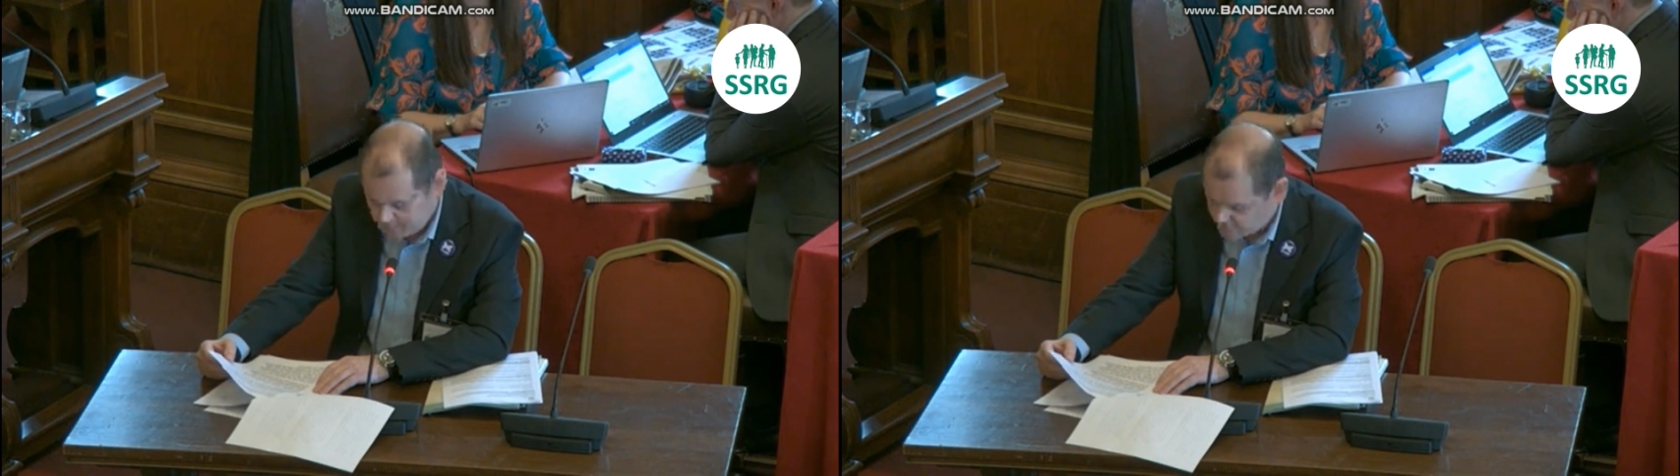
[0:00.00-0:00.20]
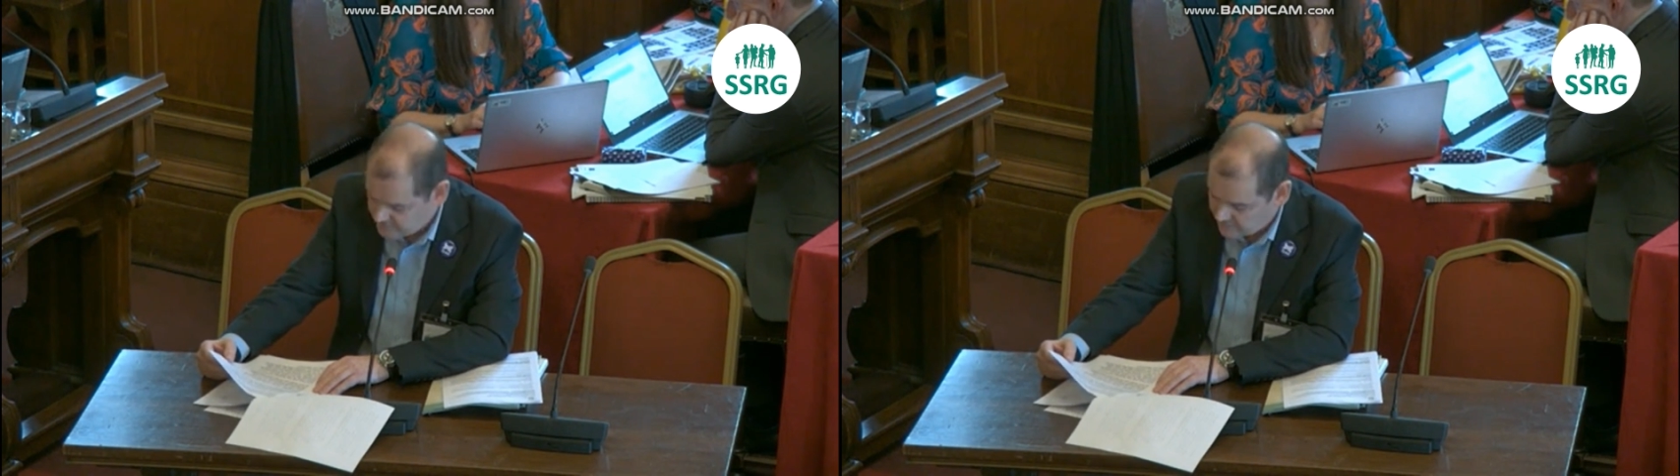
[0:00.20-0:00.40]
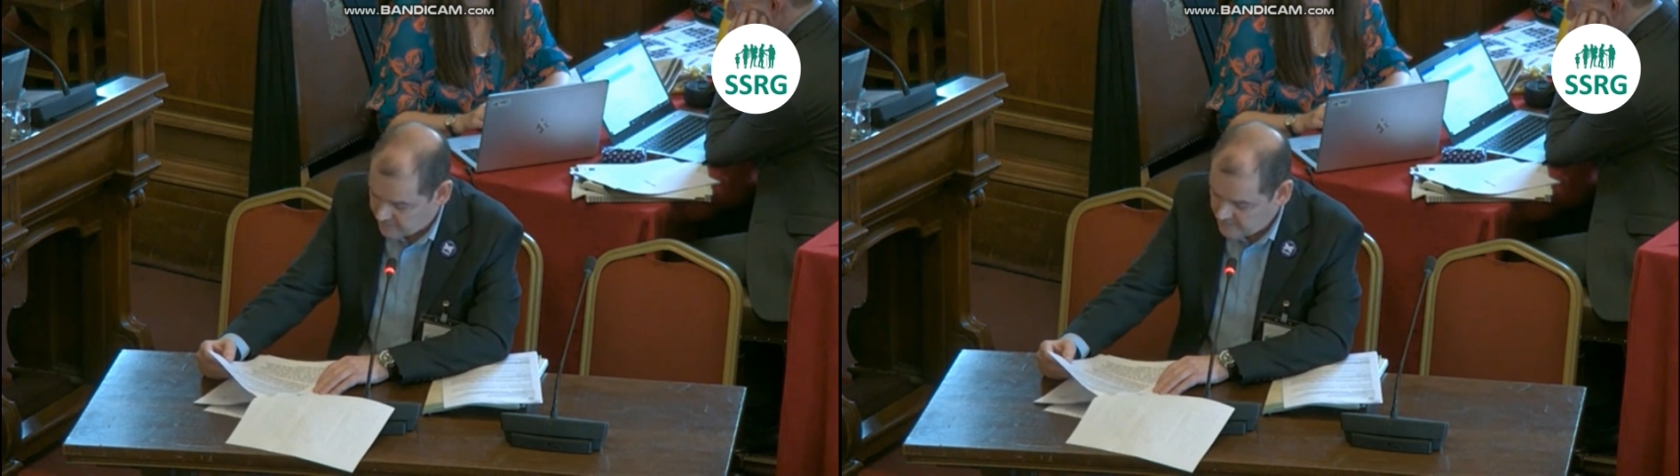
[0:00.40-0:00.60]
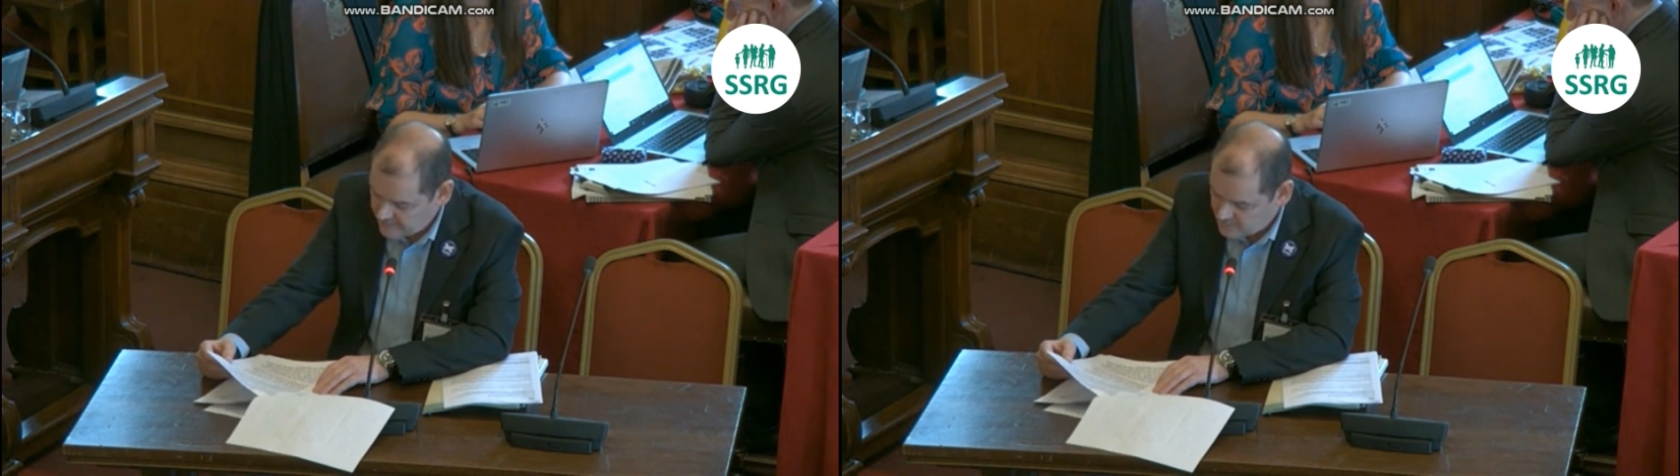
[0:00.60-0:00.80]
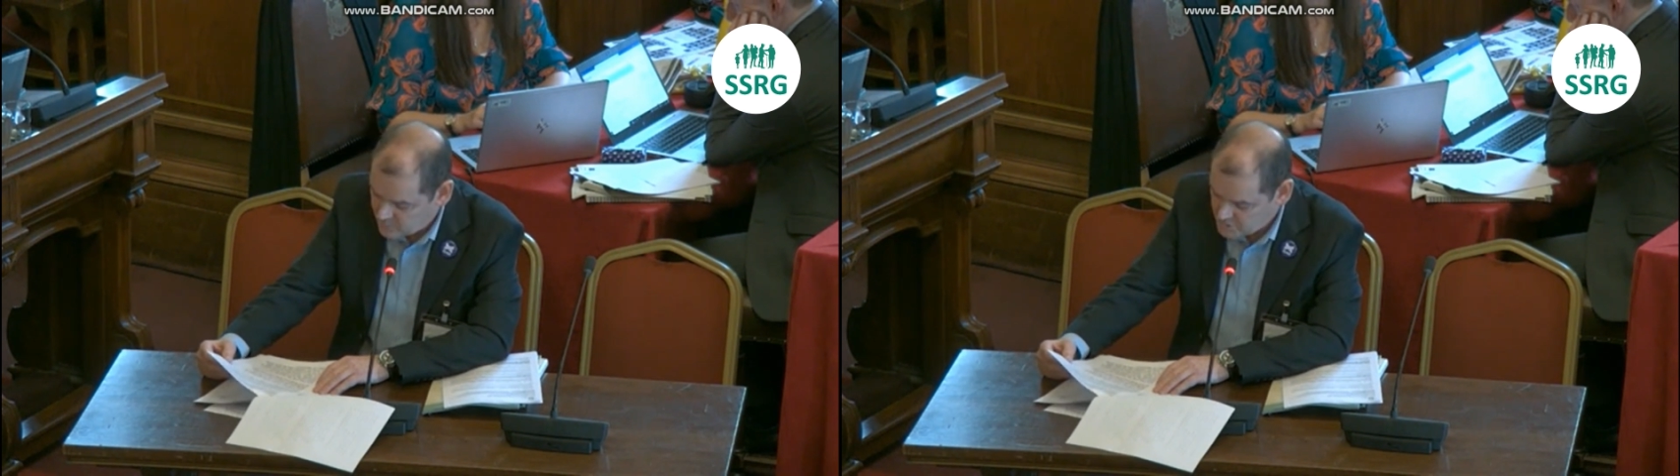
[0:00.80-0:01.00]
of the
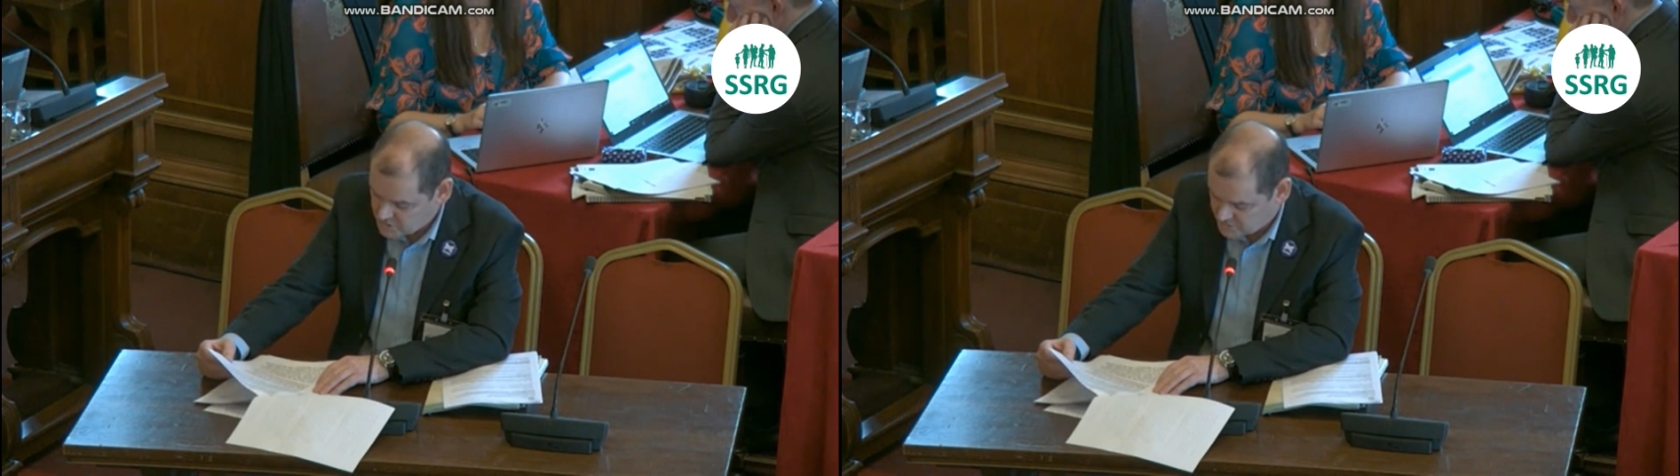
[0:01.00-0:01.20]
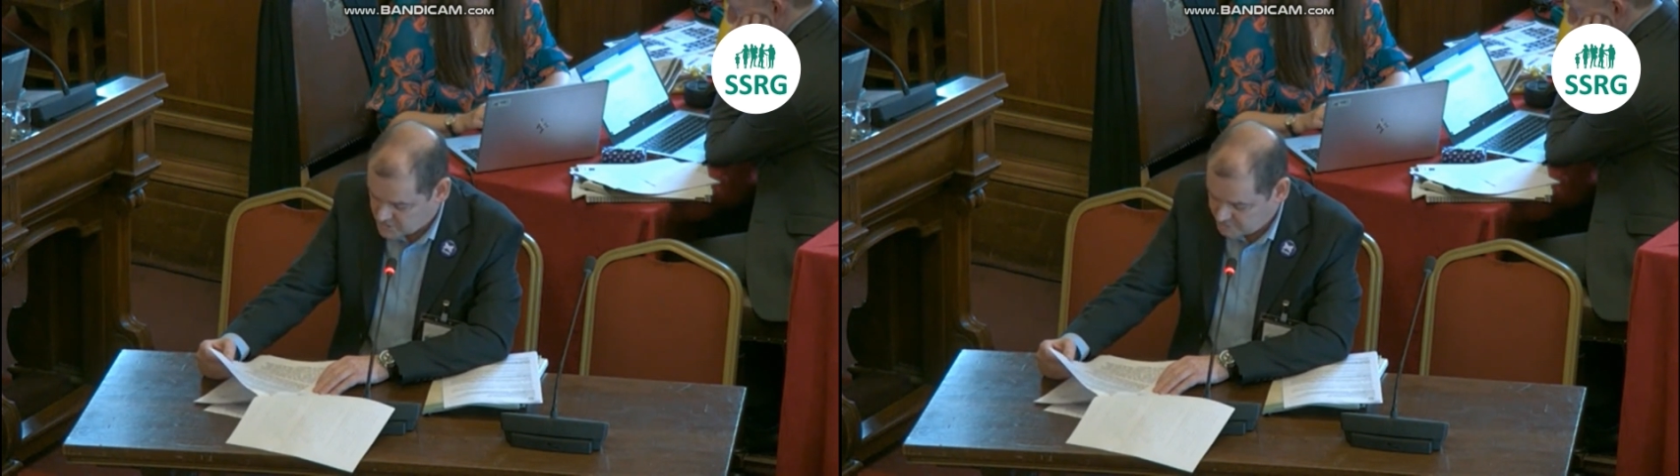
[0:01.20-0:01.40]
motions.